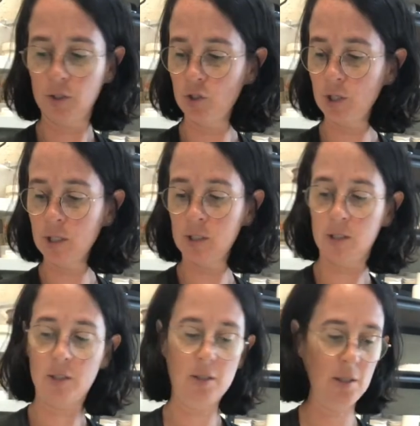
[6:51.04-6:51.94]

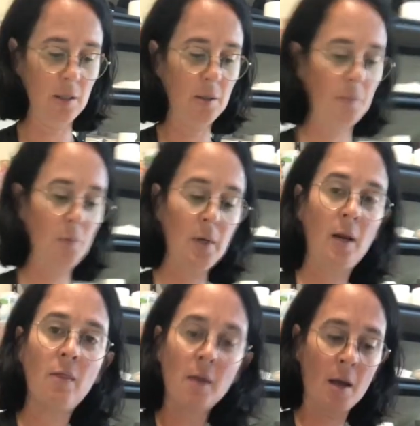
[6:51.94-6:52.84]
just put it
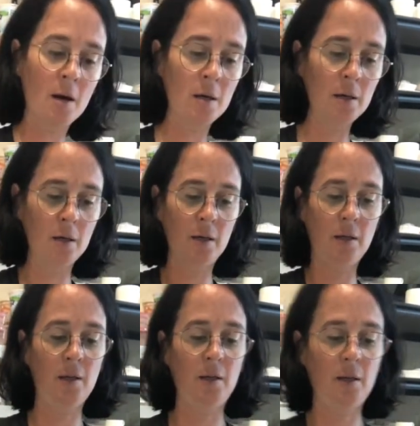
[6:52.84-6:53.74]
in there,
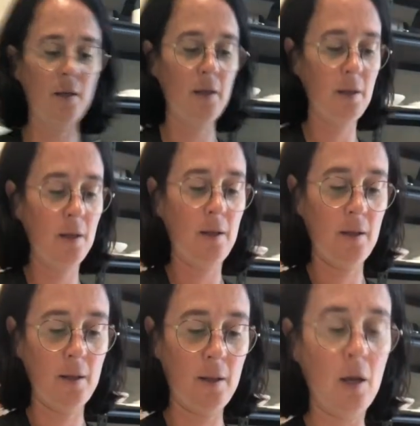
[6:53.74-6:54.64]

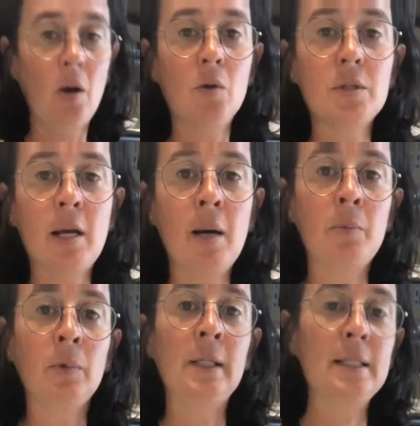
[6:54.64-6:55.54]
and close it up
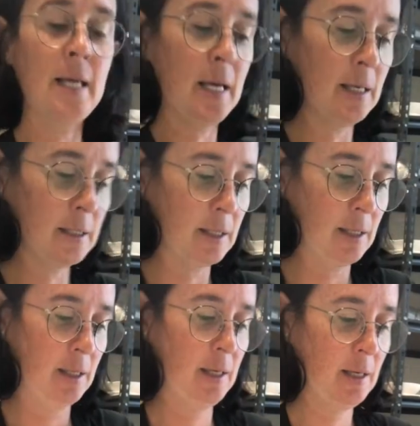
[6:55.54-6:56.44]
really tight.
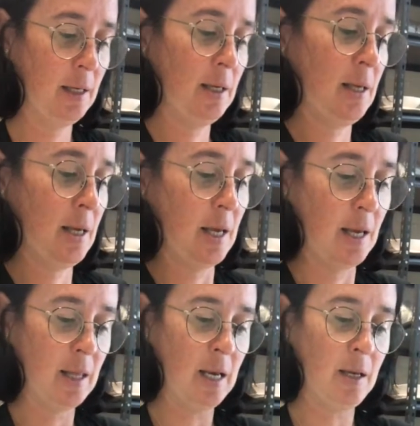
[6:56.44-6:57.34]

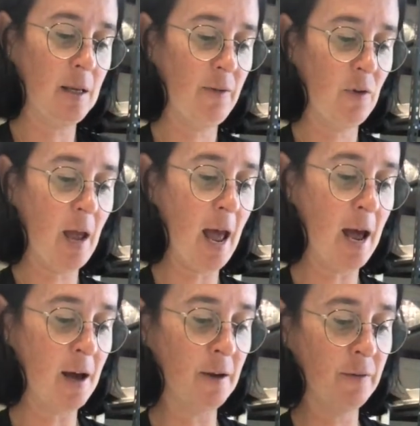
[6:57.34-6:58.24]
And then if you
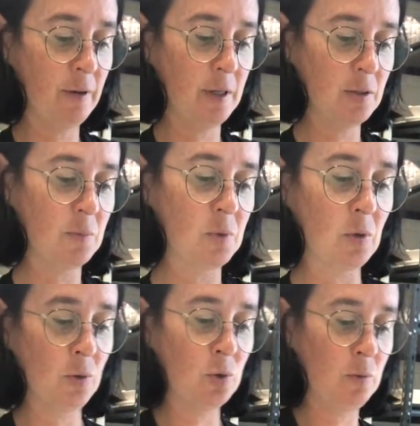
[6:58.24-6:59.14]
have some sort of